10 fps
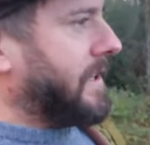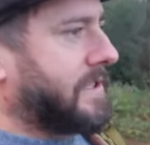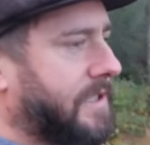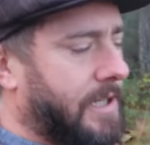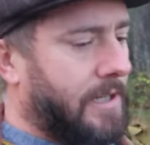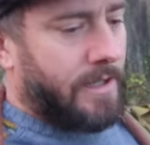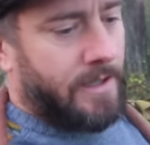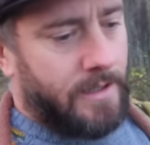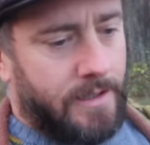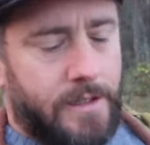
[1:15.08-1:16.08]
it's
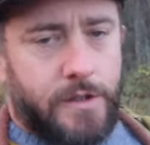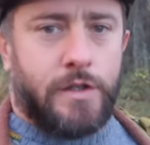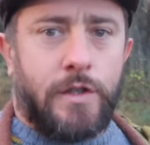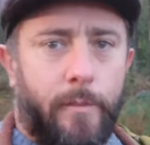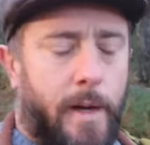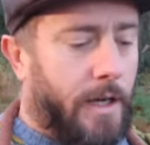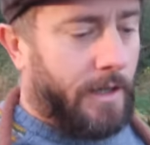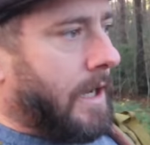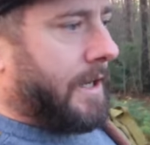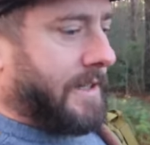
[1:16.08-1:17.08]
summer
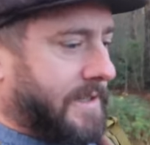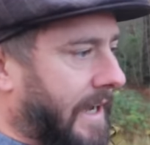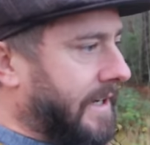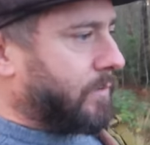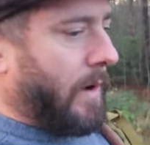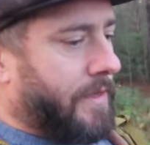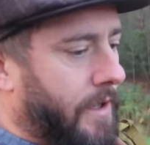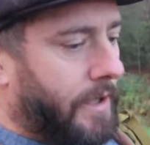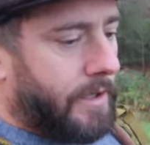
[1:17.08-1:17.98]
and it's nice weather,